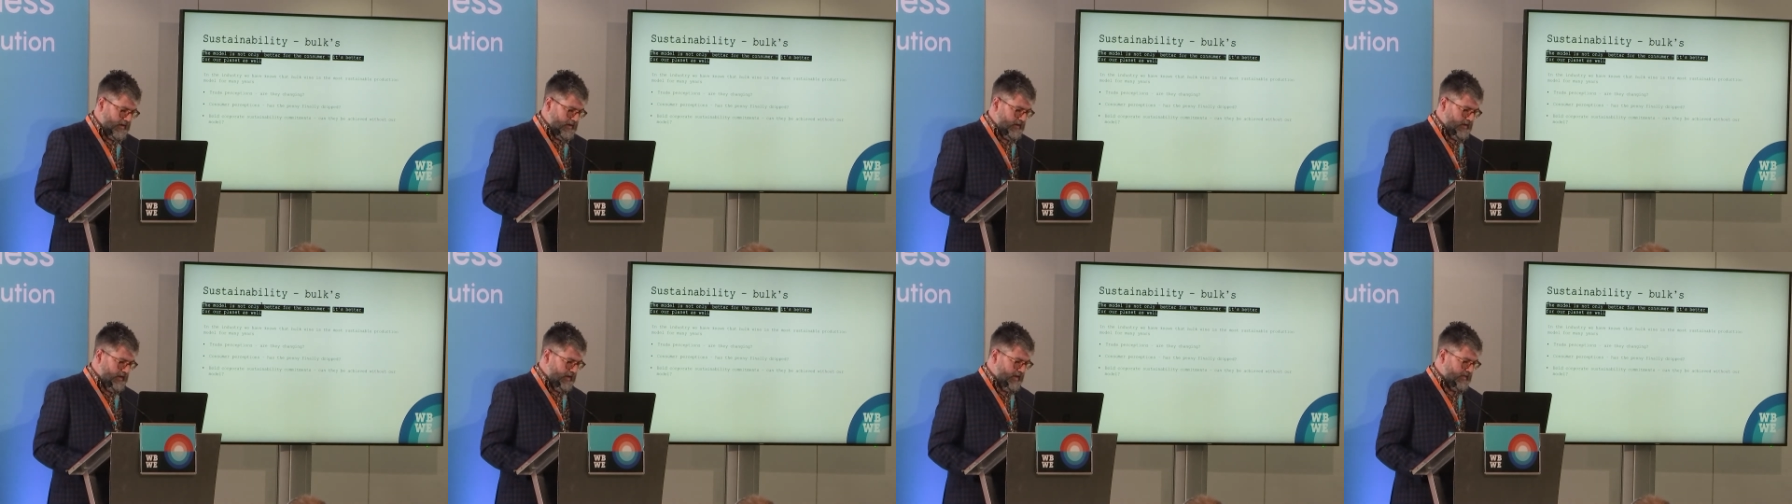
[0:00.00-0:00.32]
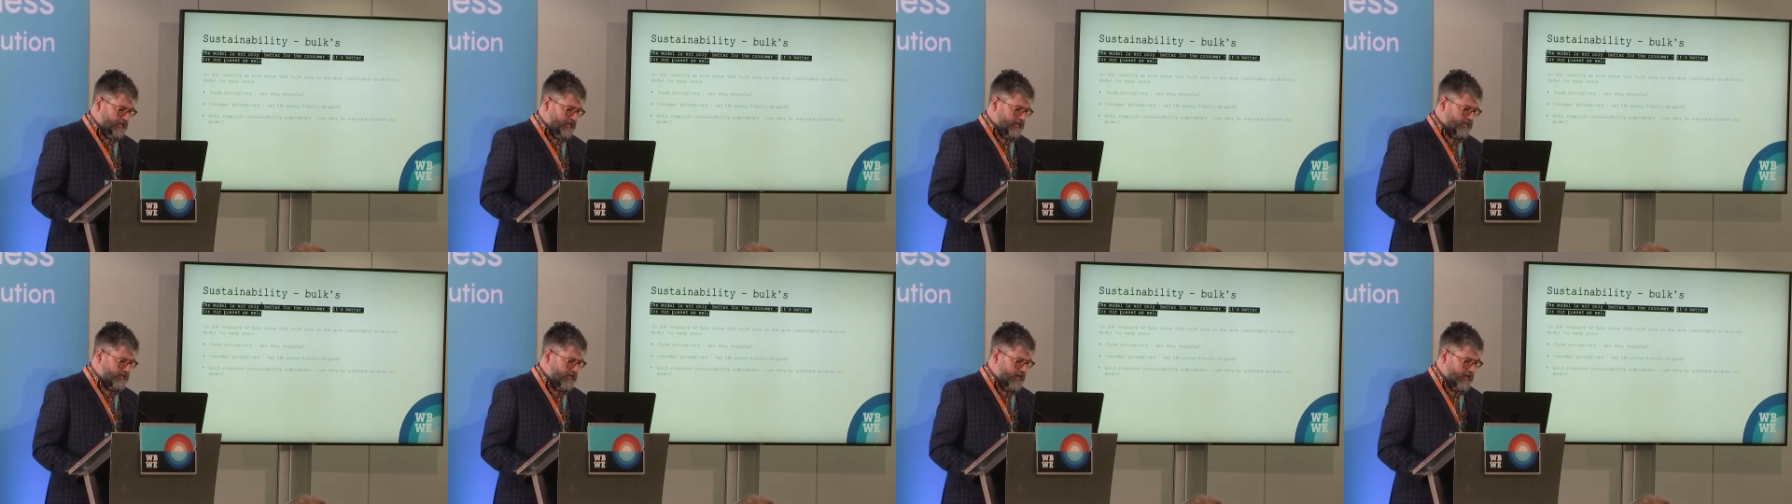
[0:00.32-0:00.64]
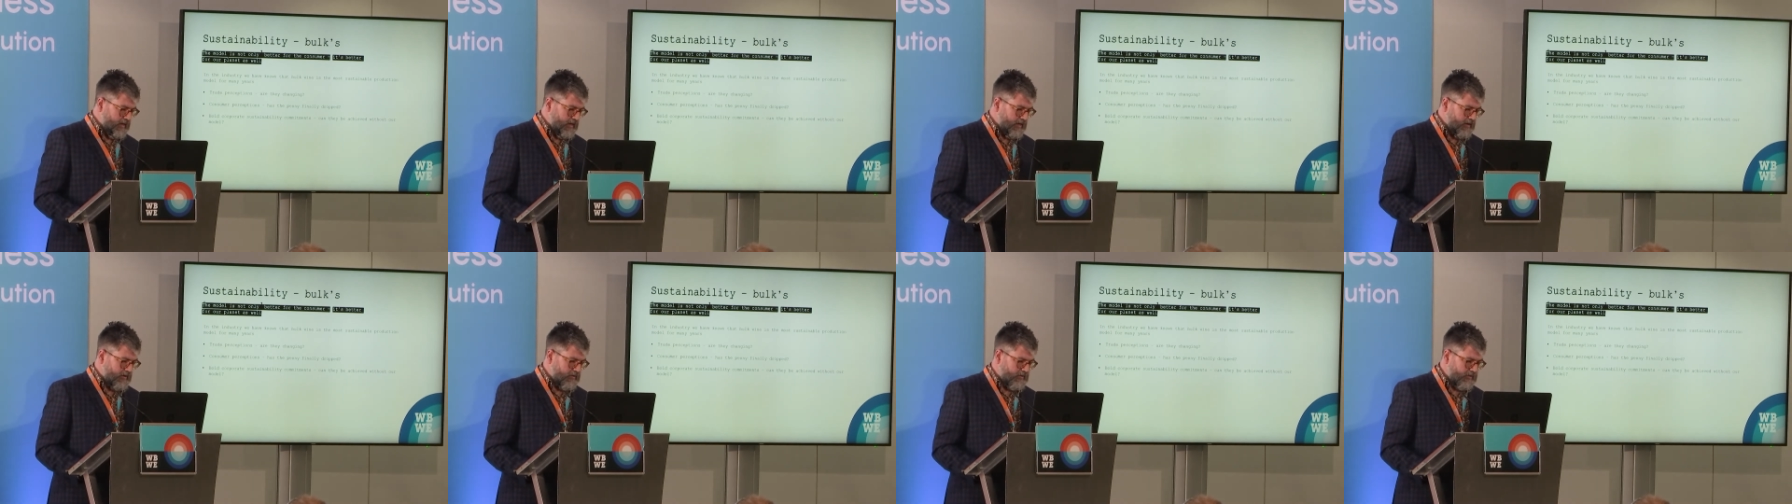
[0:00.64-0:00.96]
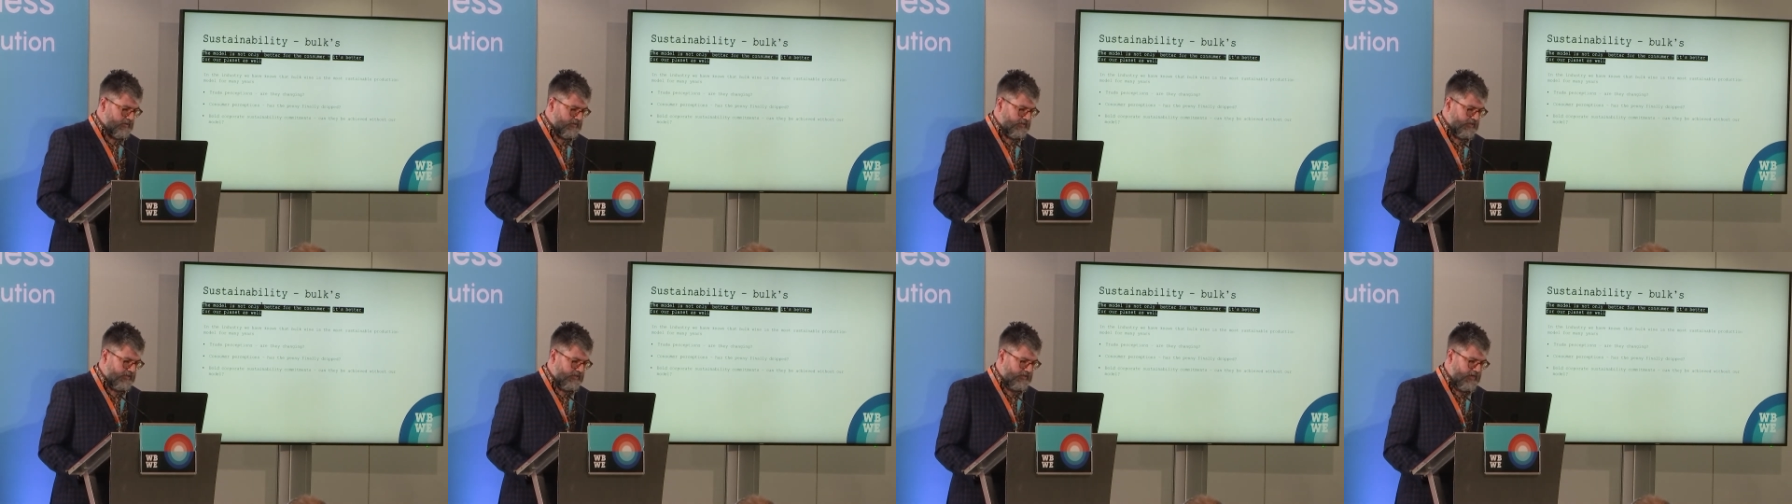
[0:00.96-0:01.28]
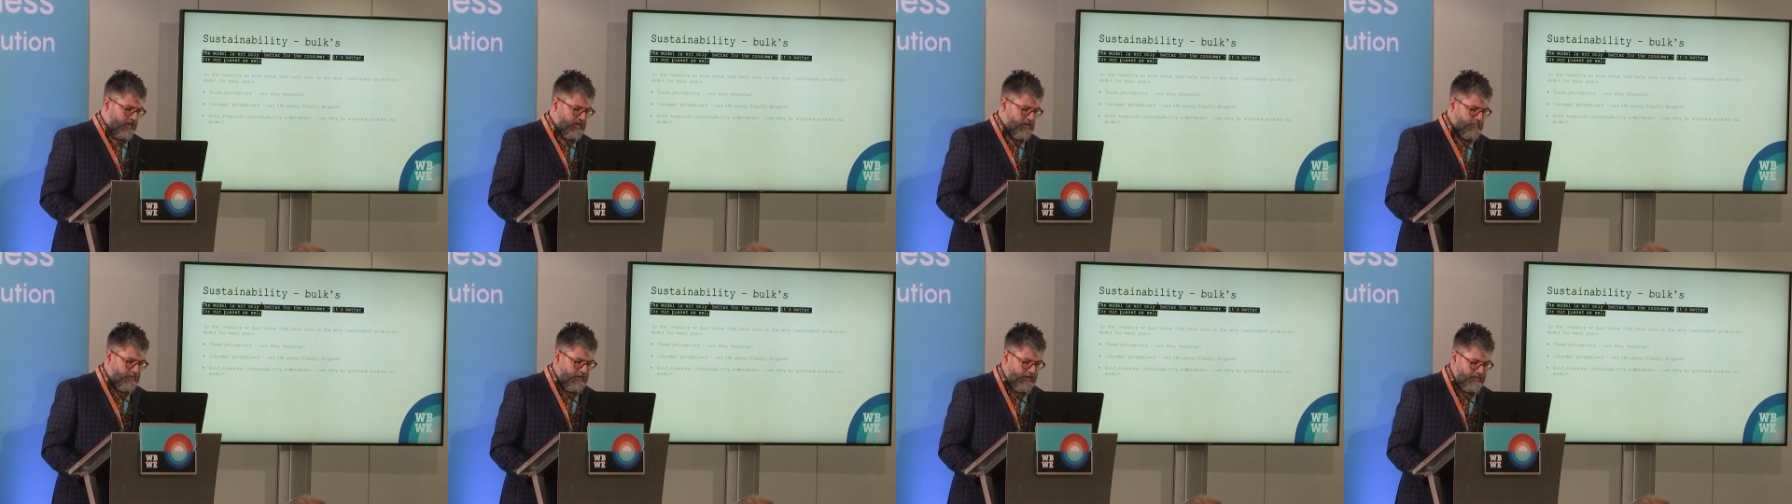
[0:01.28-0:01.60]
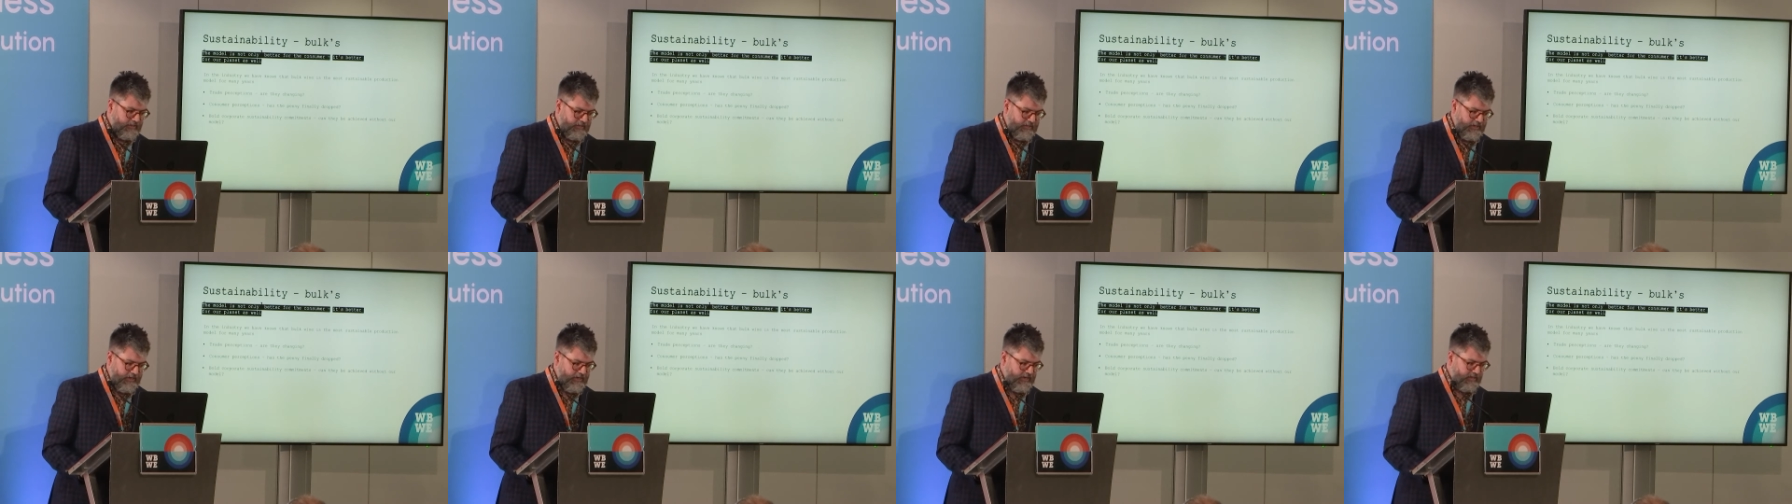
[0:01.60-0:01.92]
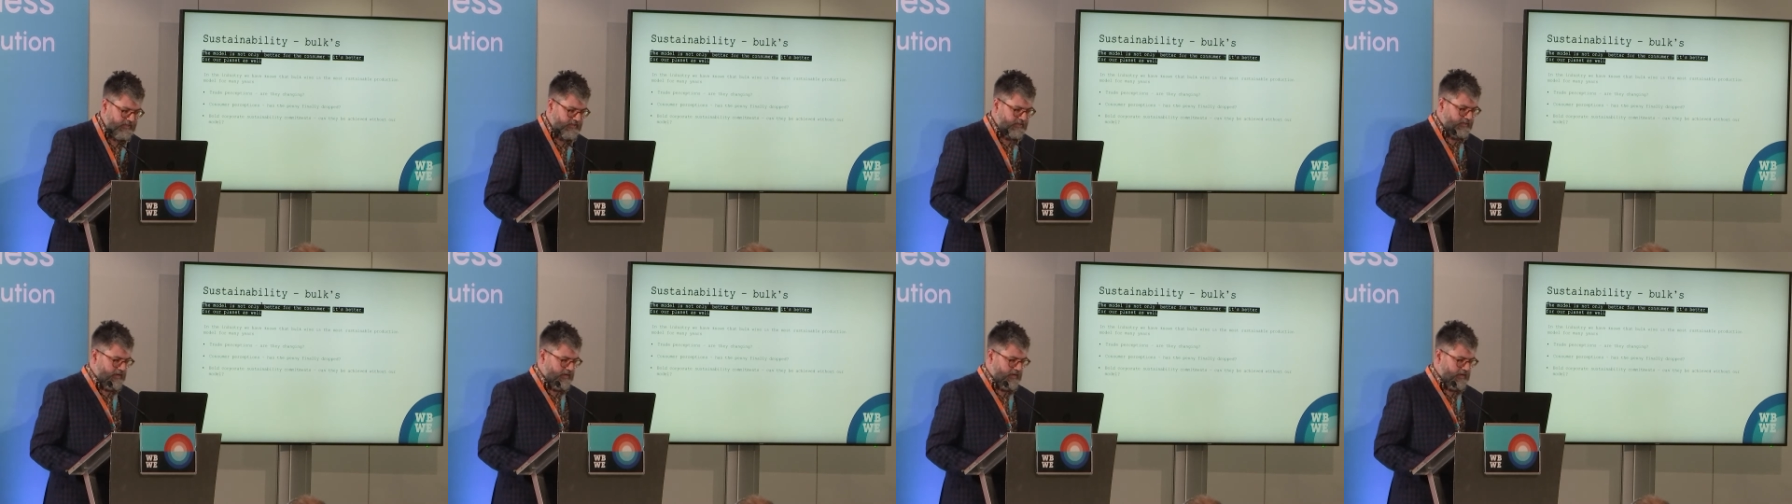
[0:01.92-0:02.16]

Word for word: It's uh, sustainability is